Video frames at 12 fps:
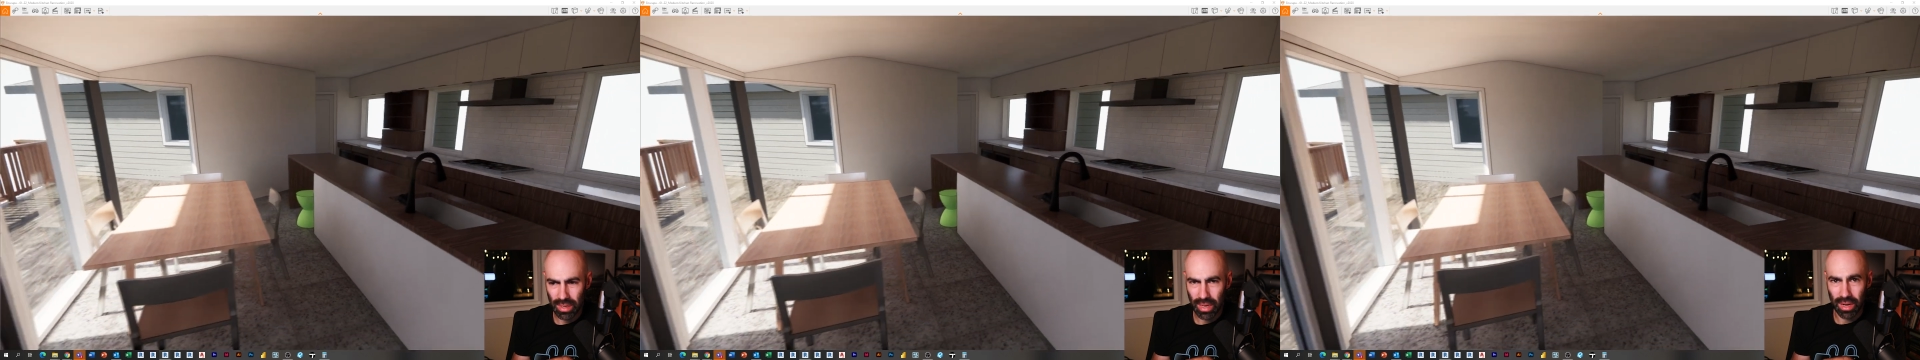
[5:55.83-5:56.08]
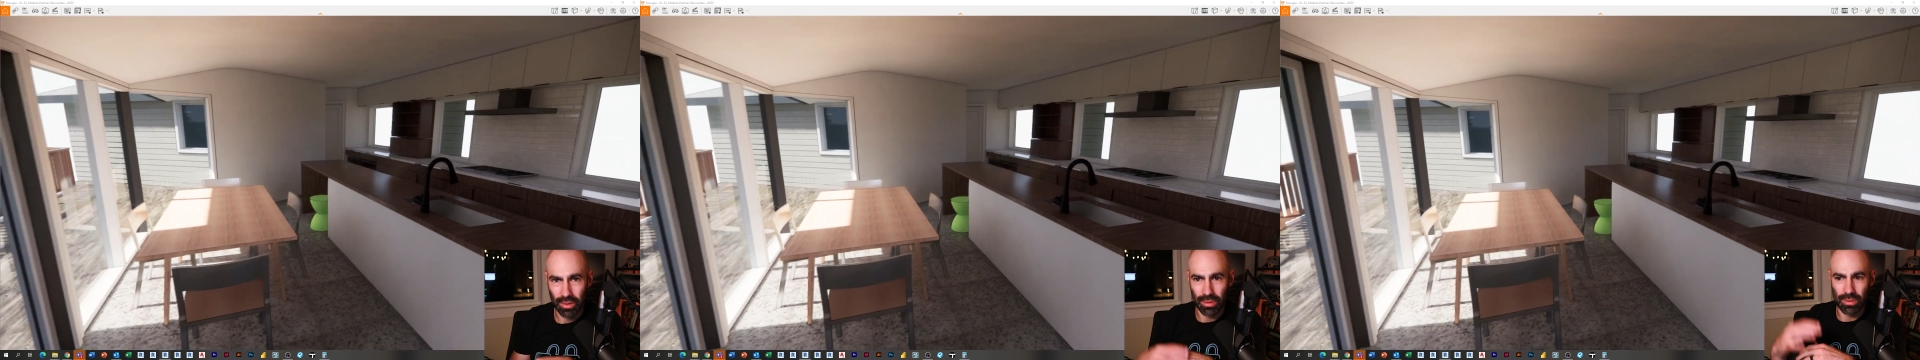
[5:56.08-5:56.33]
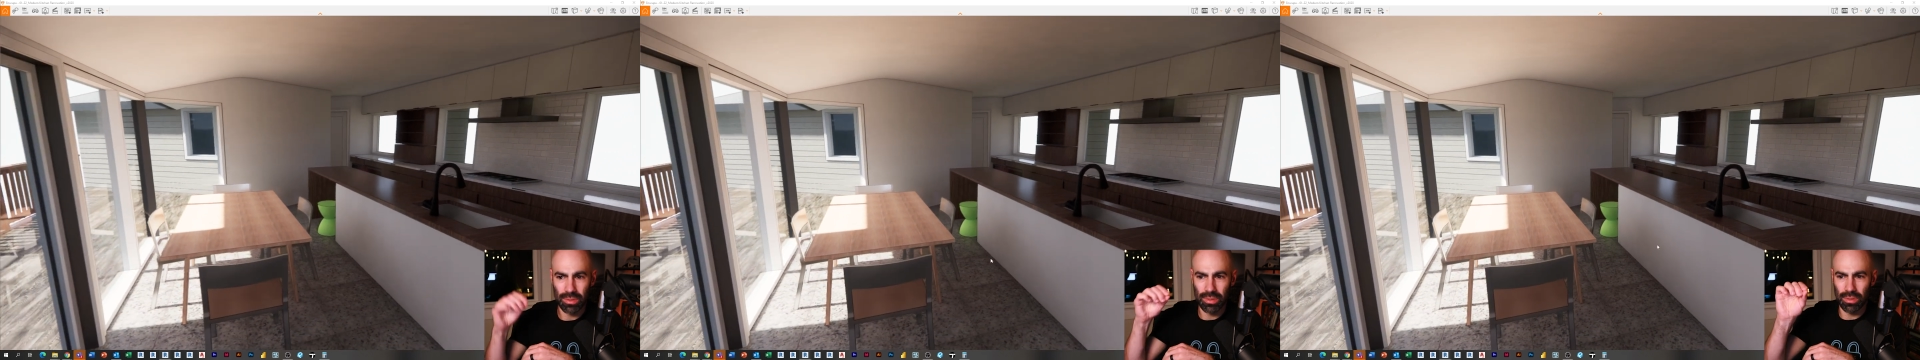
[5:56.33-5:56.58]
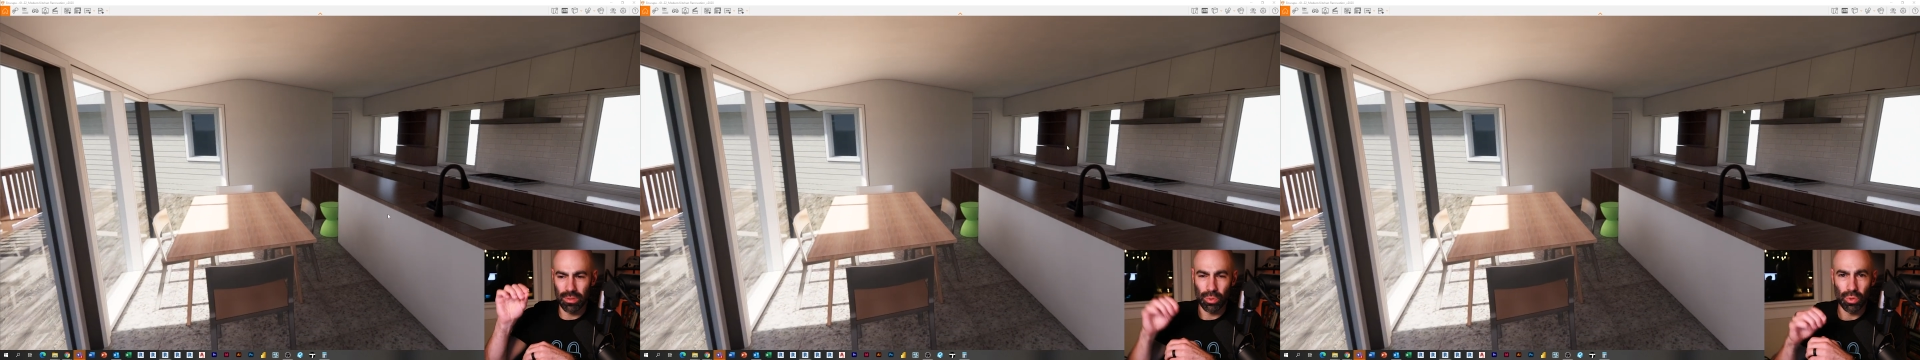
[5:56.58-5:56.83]
how those
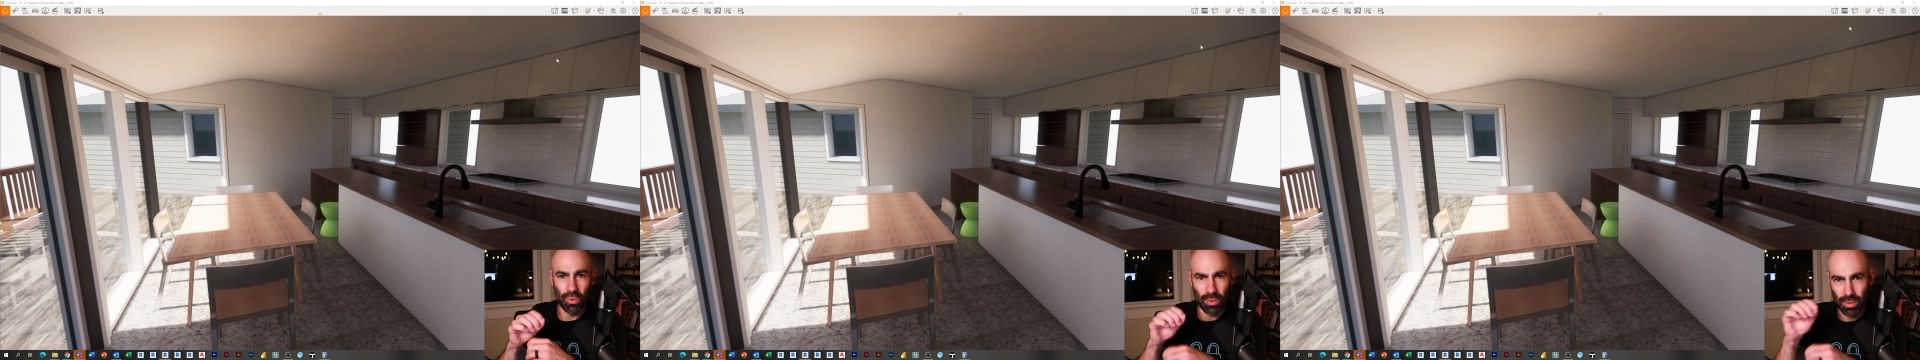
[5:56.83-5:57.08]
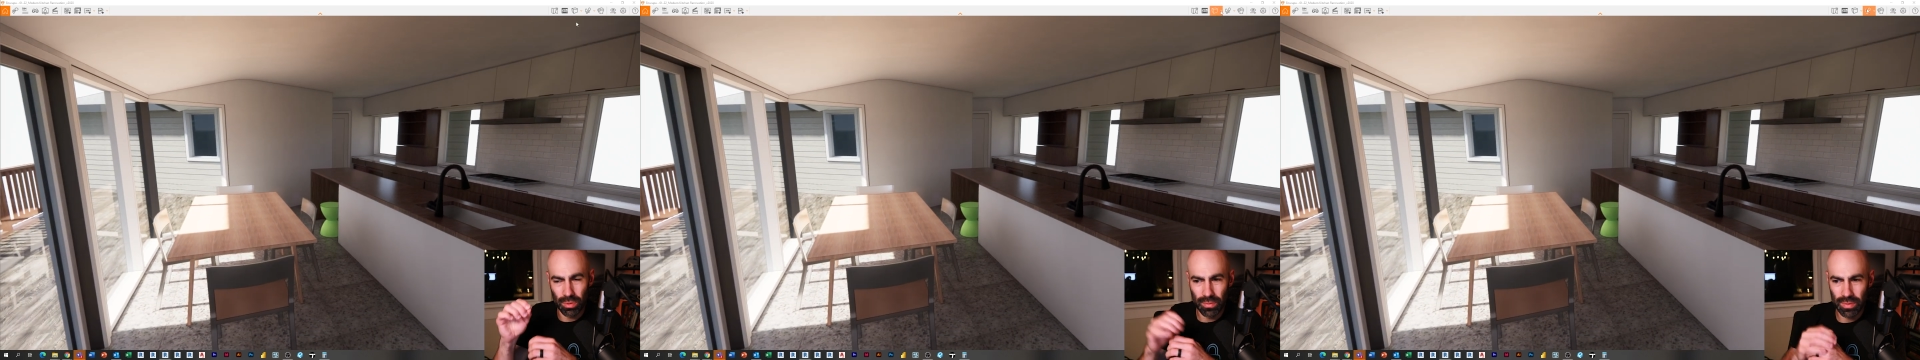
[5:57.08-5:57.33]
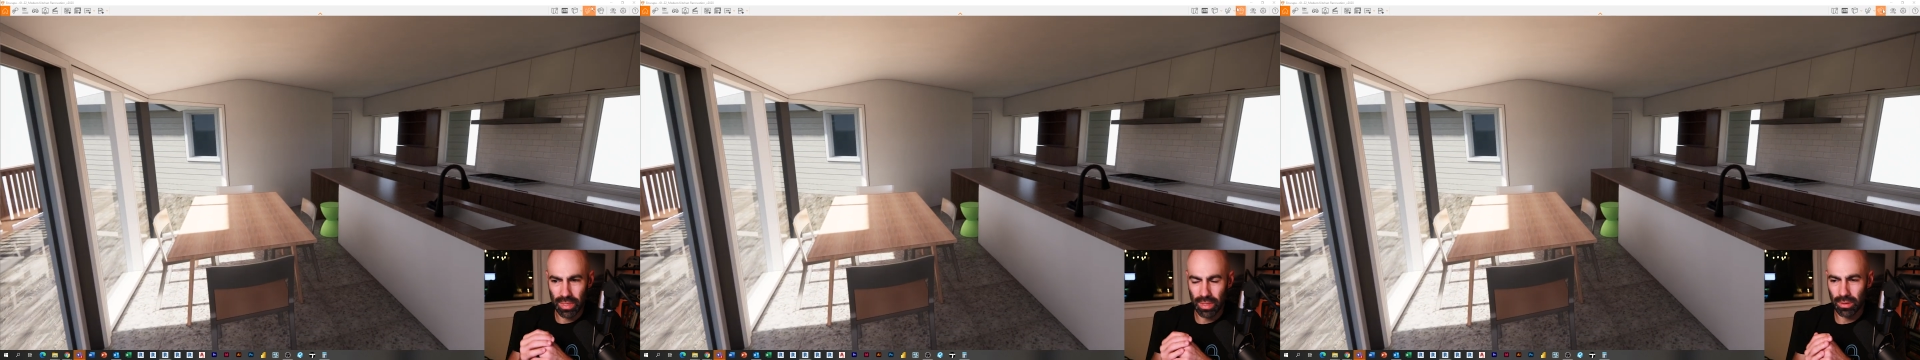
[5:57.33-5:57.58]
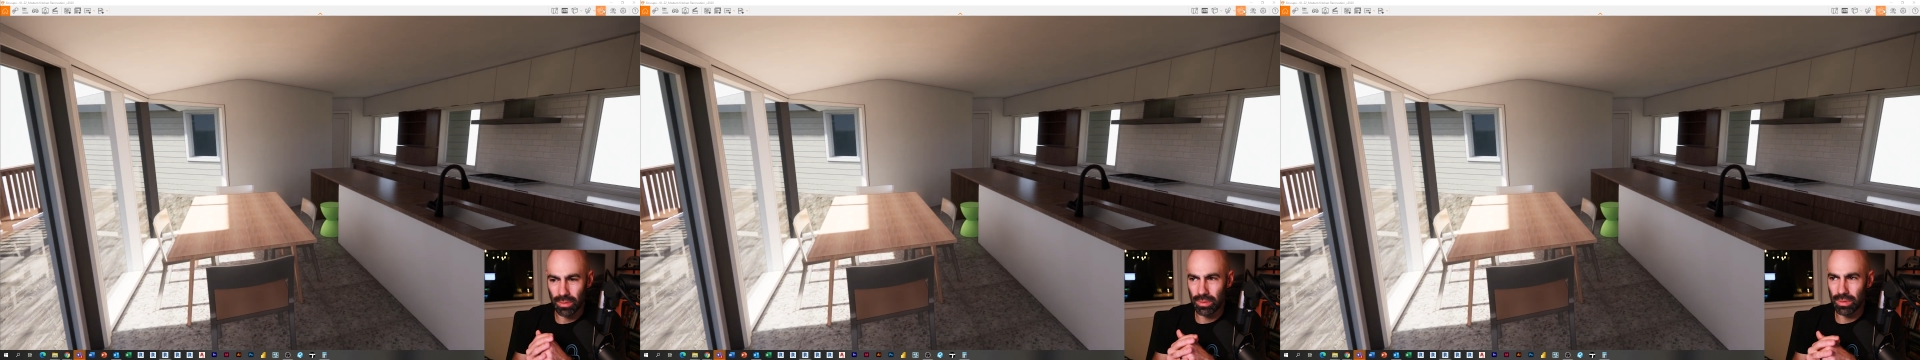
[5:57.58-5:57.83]
those grooves
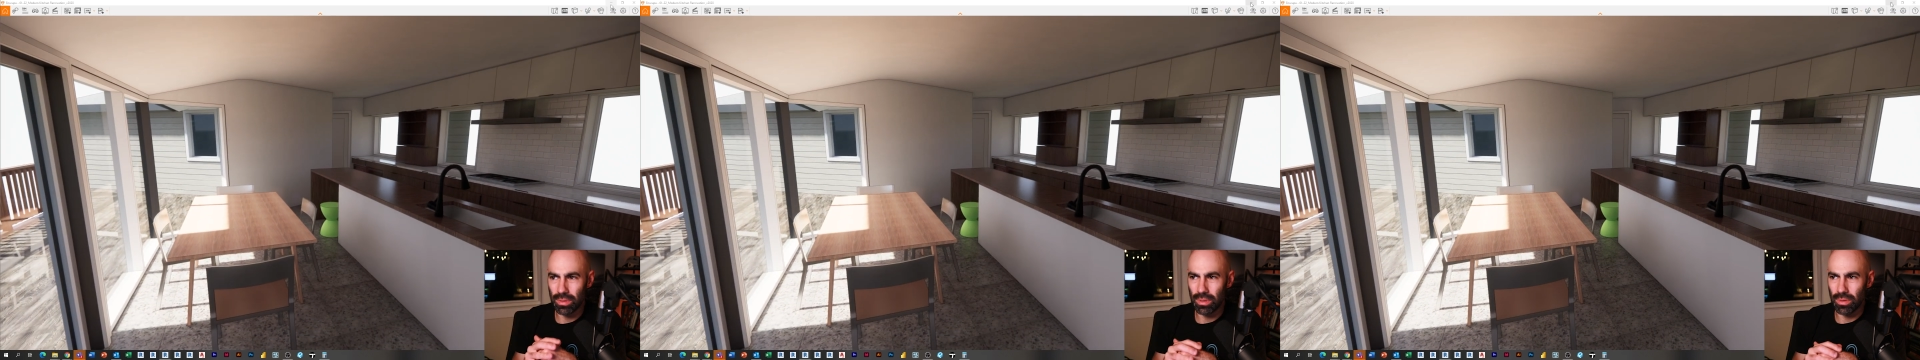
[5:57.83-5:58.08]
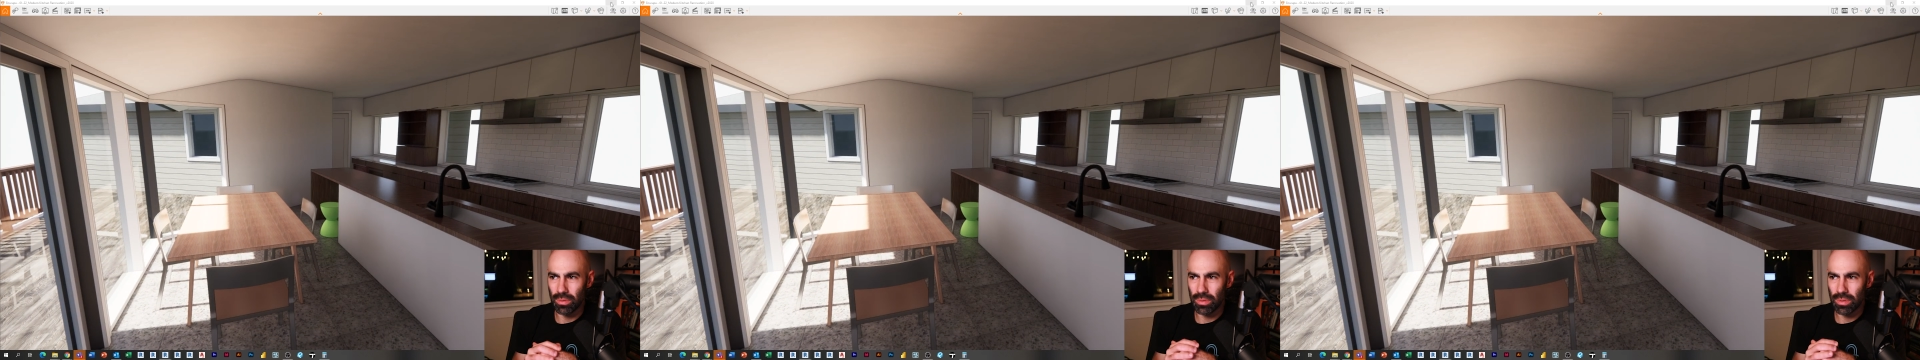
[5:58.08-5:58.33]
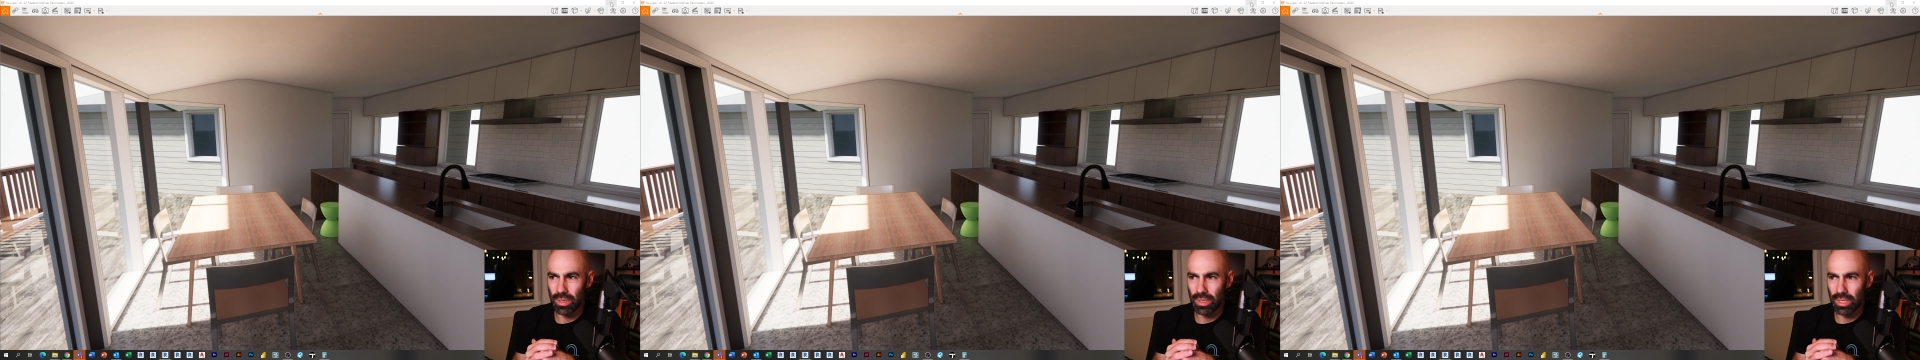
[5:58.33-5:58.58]
and those those uh,